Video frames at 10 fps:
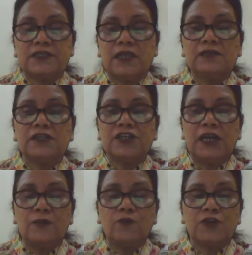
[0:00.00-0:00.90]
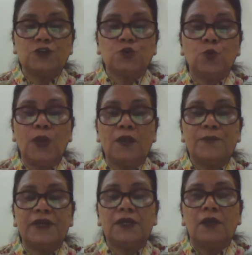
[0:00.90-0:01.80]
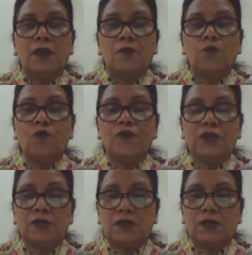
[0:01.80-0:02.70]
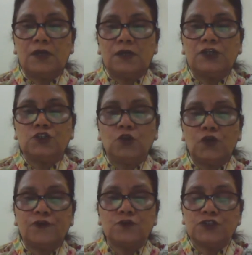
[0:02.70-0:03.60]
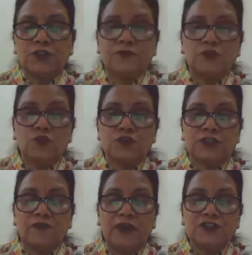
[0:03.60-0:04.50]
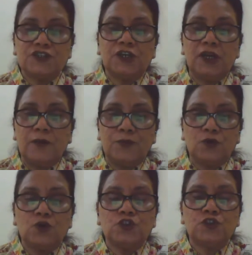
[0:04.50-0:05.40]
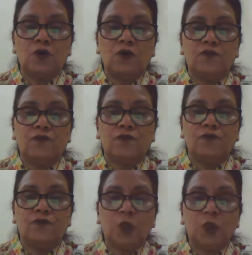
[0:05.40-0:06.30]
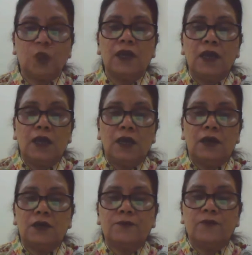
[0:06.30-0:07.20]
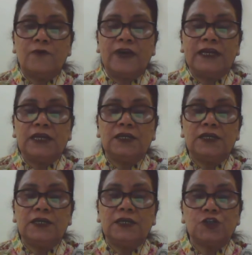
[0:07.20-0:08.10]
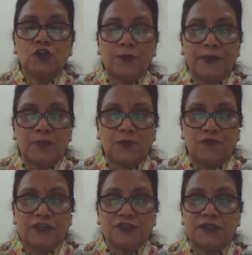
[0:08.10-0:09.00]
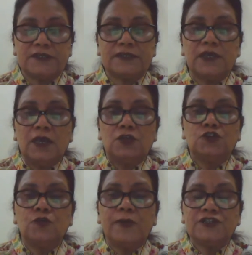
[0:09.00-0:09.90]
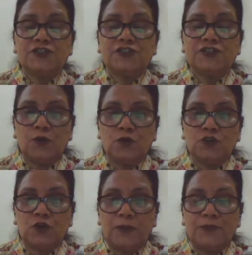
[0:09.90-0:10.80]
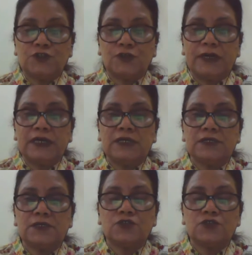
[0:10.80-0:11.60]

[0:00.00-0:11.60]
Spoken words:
is not the time where you will be moving in your future with those conventional approach of following a very stereotypic professions. You must explore your opportunities,